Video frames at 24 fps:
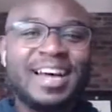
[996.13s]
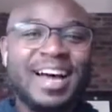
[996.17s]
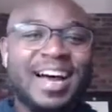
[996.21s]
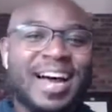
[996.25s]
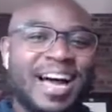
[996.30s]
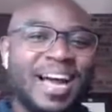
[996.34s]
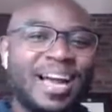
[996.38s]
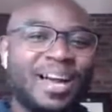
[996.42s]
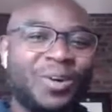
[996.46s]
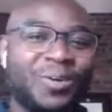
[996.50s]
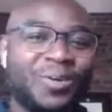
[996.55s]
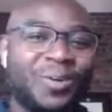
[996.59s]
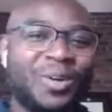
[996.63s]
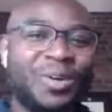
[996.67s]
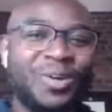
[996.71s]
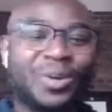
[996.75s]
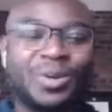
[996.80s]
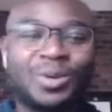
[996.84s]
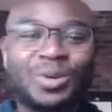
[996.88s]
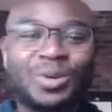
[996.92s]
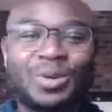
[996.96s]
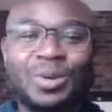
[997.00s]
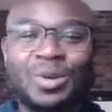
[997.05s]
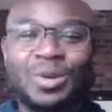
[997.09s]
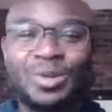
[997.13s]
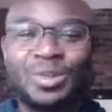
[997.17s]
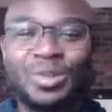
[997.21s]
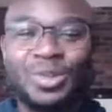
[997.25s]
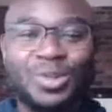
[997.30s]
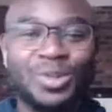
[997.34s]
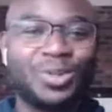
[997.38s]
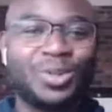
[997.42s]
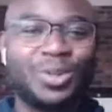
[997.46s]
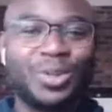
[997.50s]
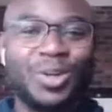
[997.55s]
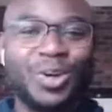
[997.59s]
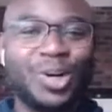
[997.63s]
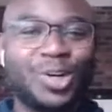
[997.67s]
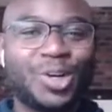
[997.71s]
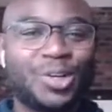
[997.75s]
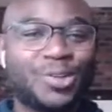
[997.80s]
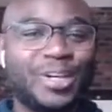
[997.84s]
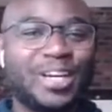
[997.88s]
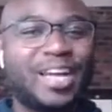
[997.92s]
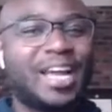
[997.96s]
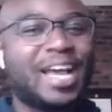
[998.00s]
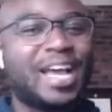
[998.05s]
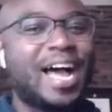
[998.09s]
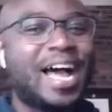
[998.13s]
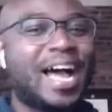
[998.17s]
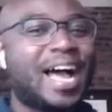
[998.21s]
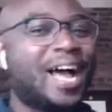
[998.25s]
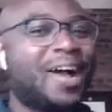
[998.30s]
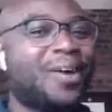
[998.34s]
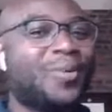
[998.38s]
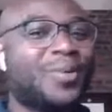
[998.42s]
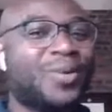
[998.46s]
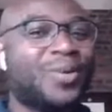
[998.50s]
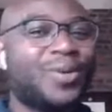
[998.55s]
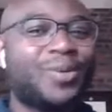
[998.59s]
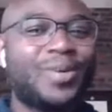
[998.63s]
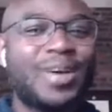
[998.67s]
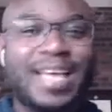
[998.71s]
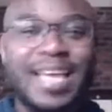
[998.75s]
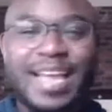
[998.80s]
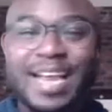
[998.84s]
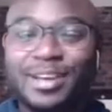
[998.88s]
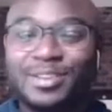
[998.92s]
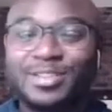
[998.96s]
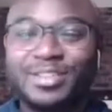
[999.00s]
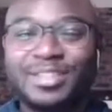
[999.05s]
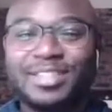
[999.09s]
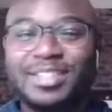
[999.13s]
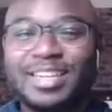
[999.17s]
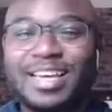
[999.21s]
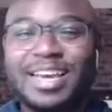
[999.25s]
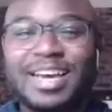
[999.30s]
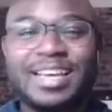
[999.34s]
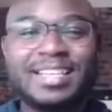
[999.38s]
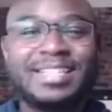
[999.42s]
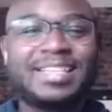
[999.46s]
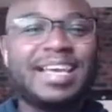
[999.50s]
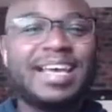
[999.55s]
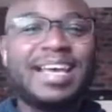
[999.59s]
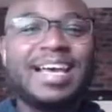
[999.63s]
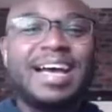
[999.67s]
I will do laundry. I will exercise.